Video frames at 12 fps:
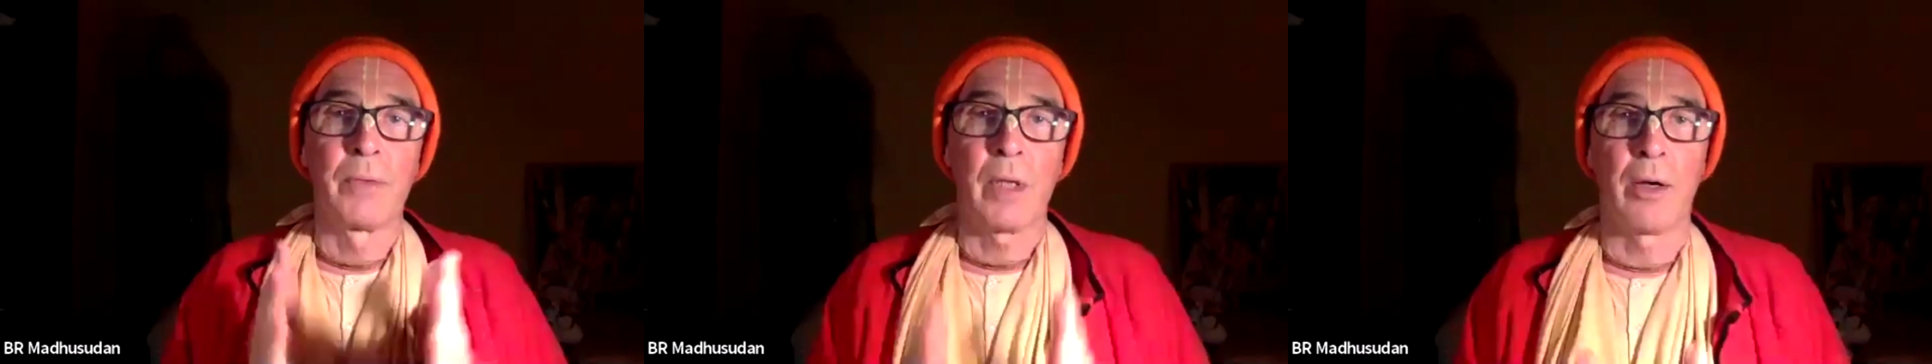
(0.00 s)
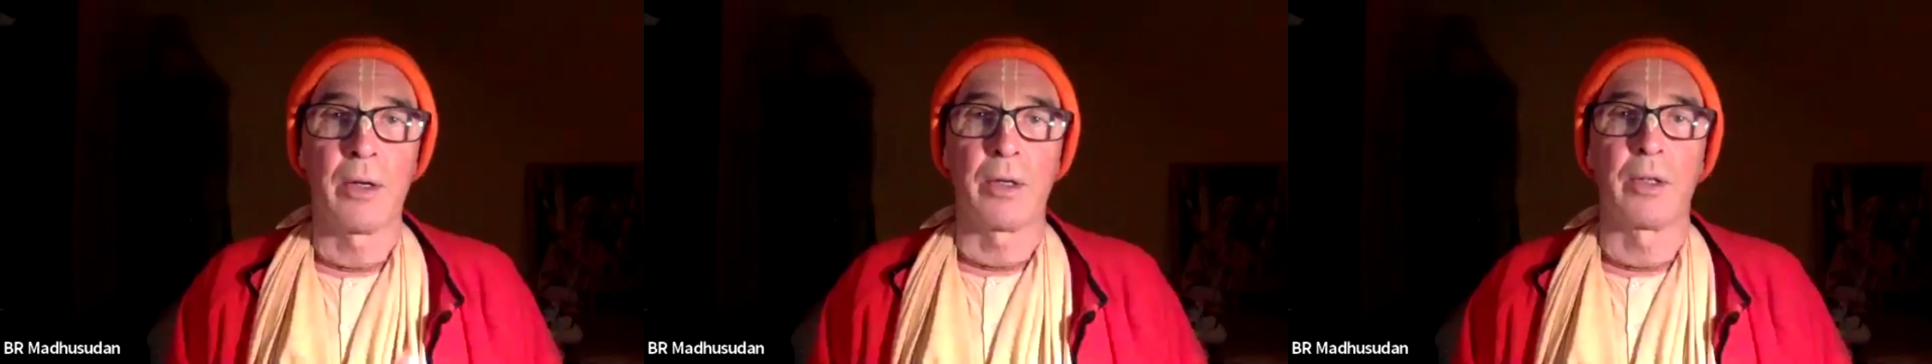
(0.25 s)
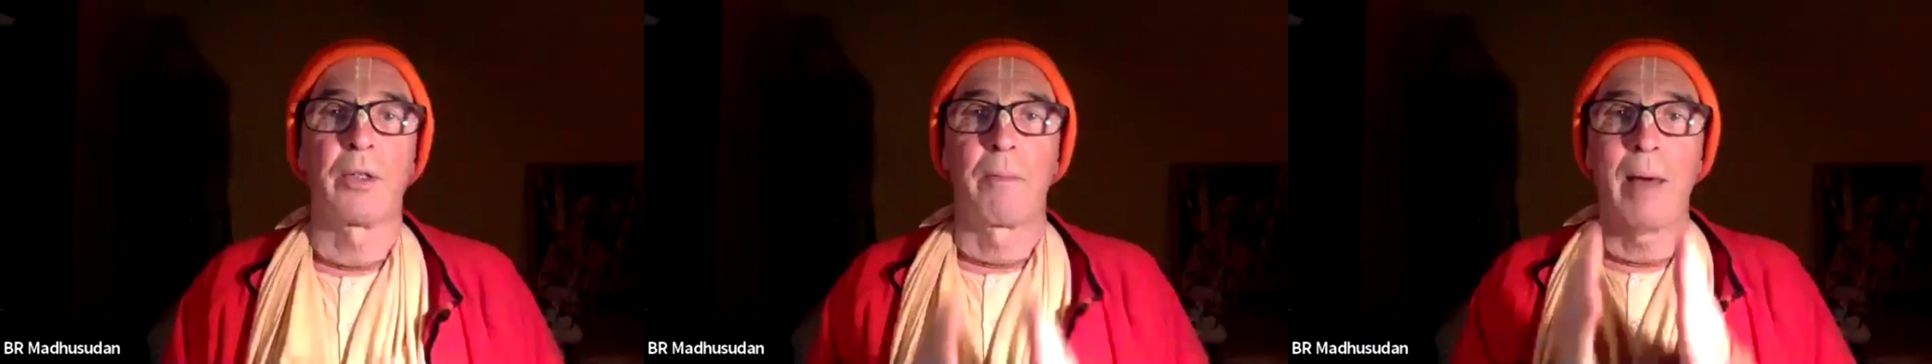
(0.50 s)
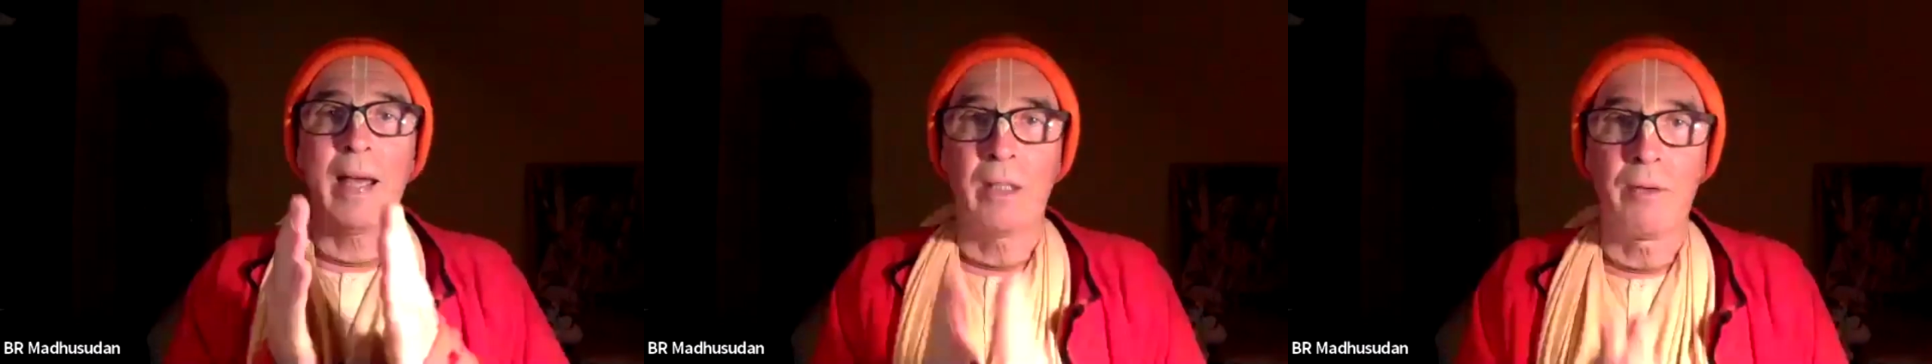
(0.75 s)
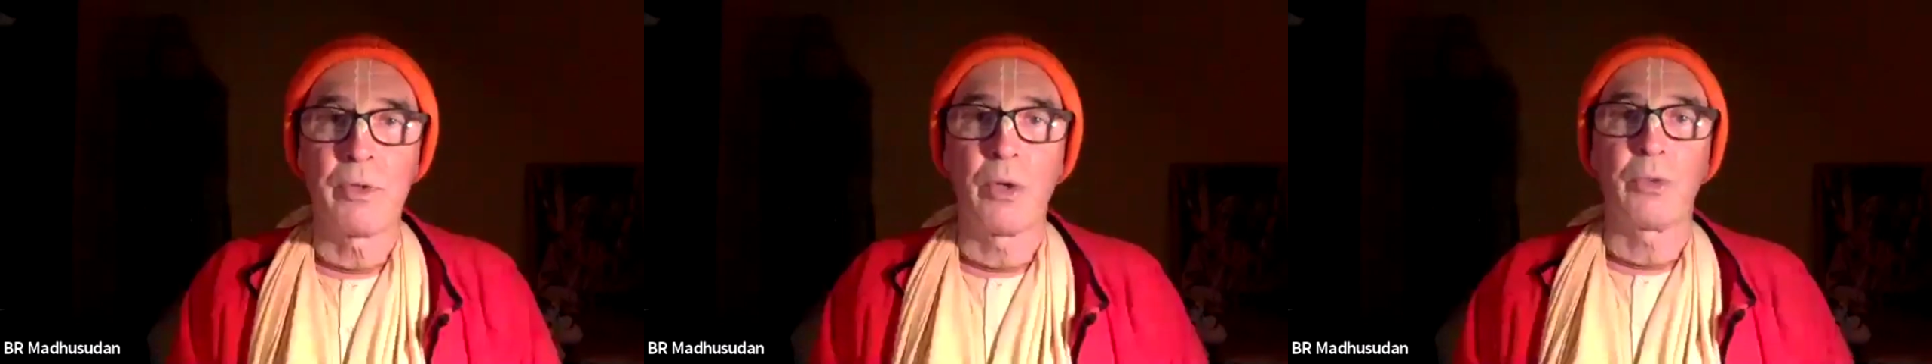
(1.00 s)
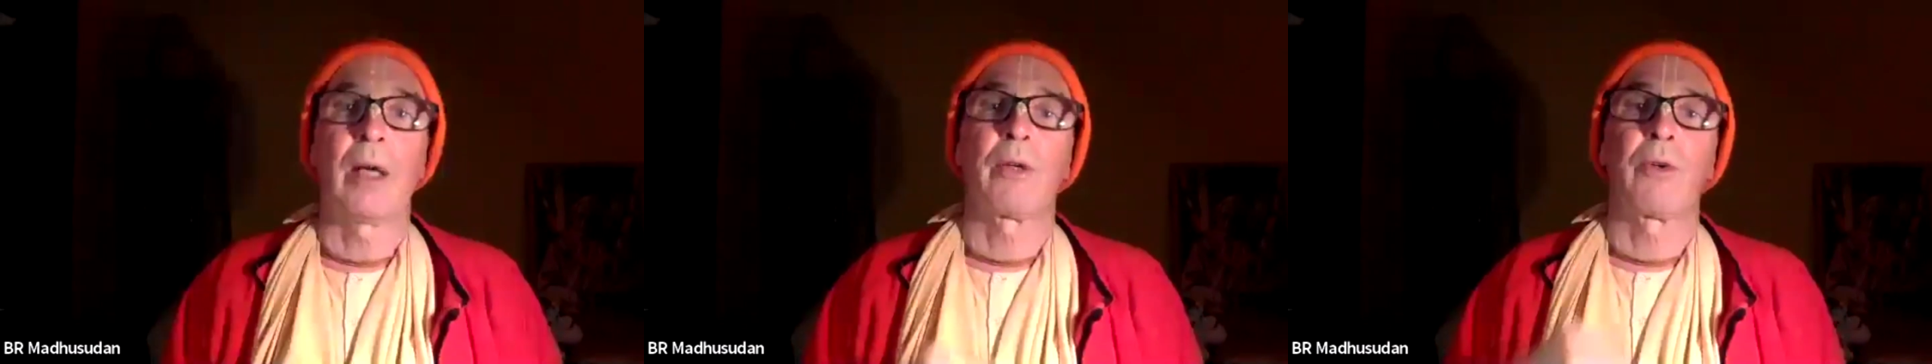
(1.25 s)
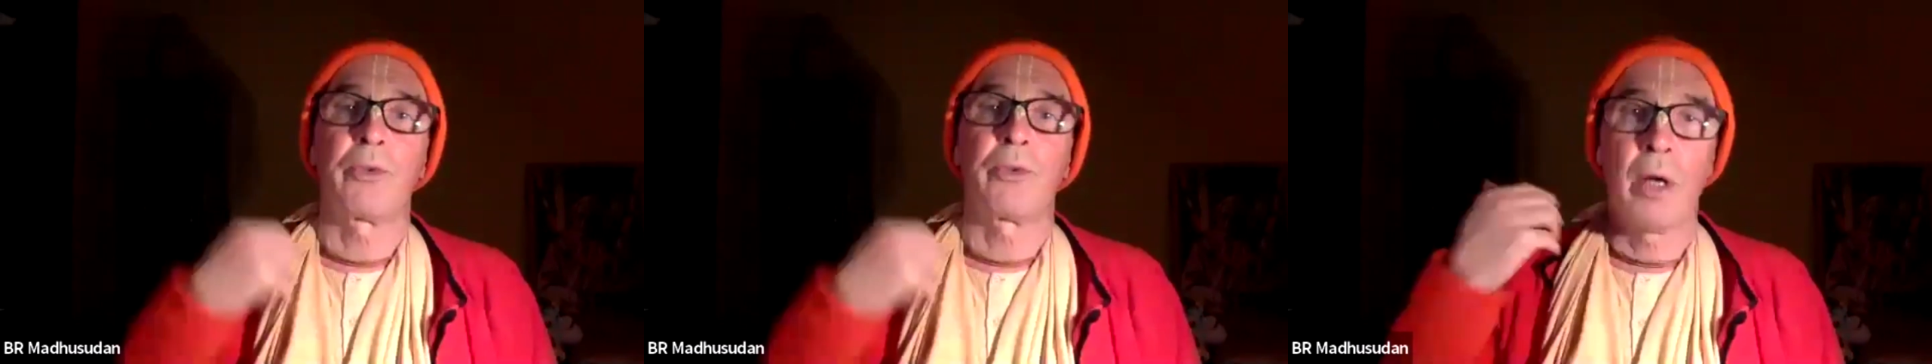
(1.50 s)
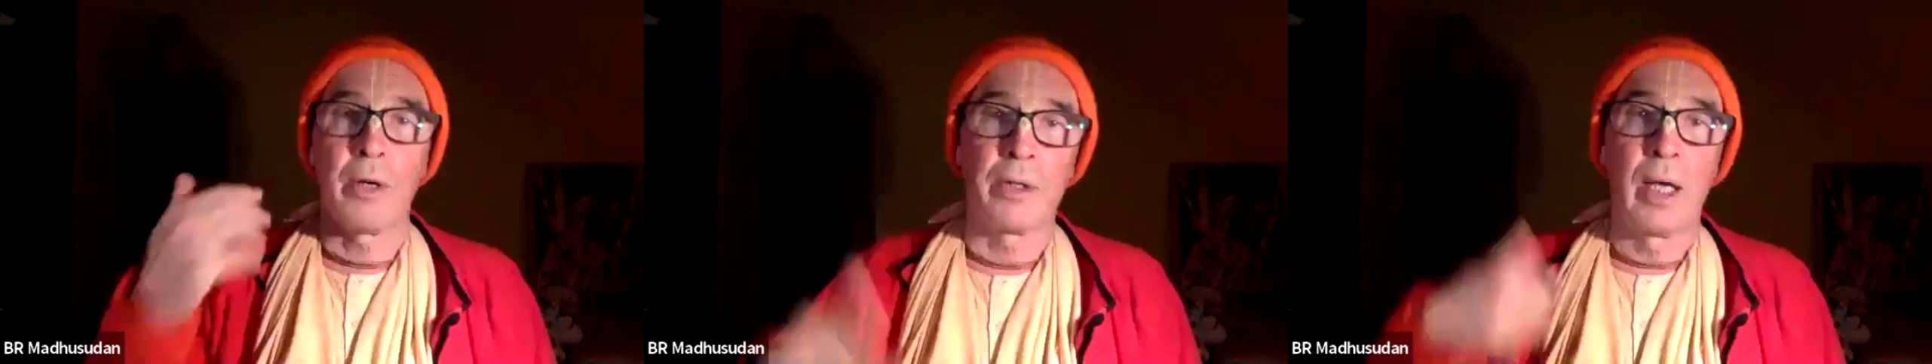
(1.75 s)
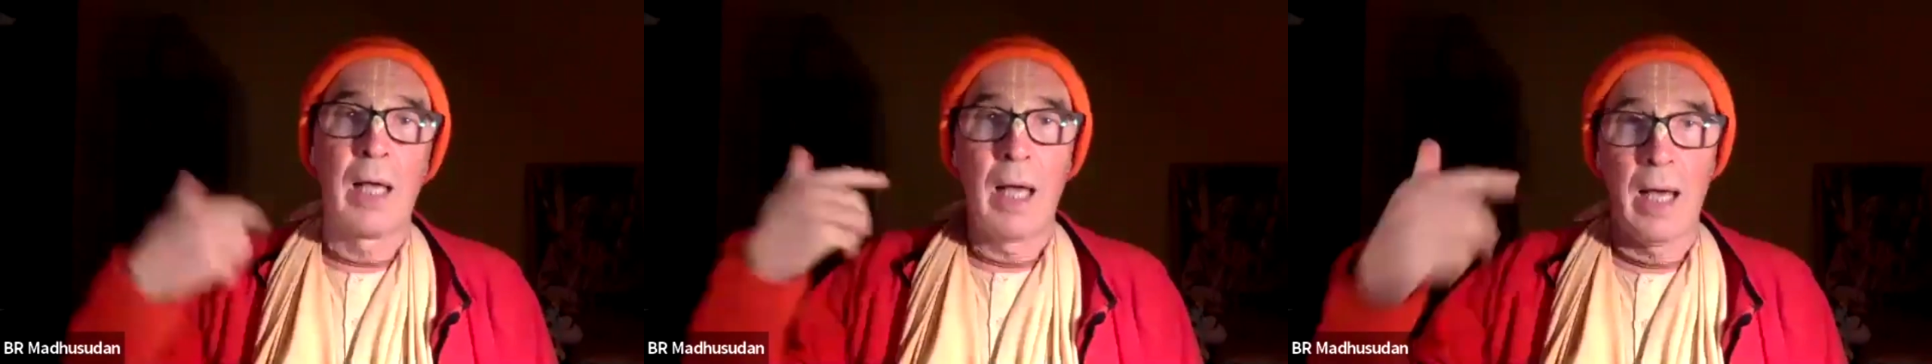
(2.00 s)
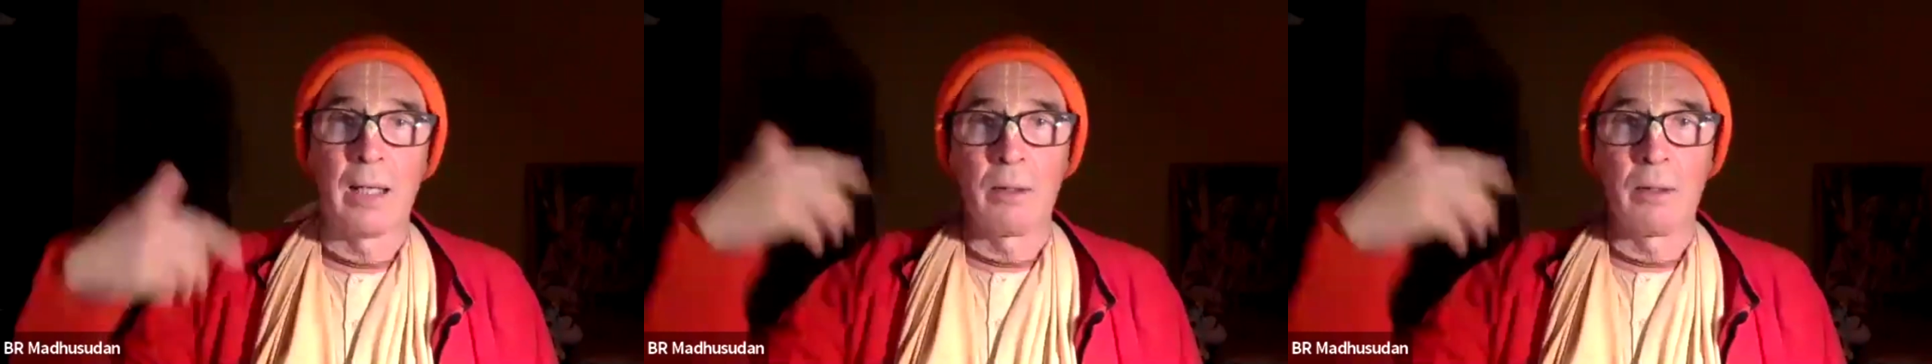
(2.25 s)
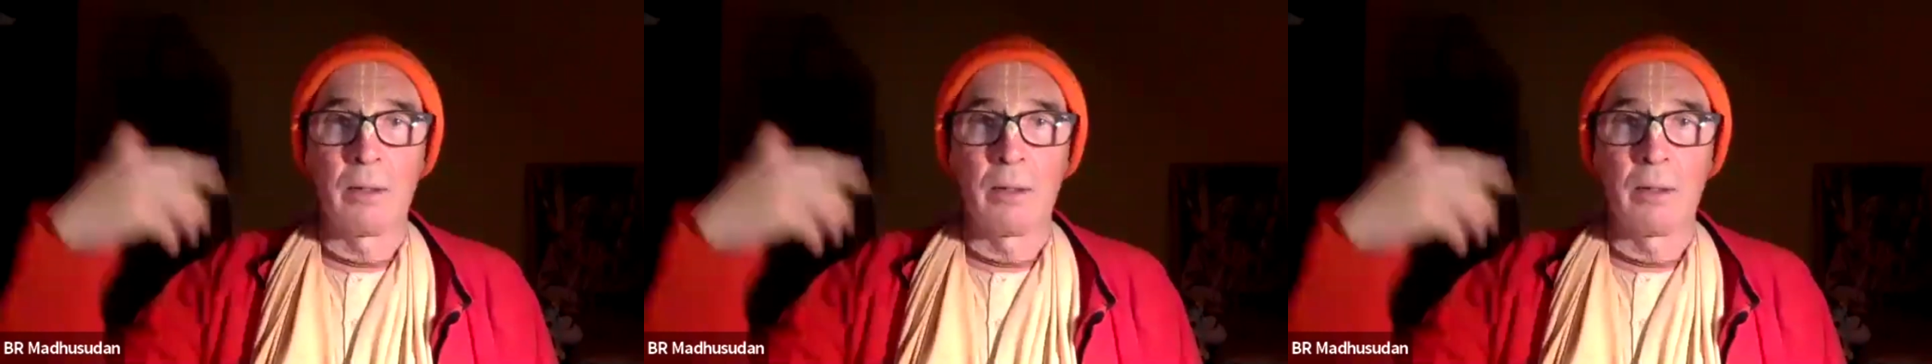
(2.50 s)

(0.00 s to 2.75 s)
current, Bhaktivinoda Thakur's current, and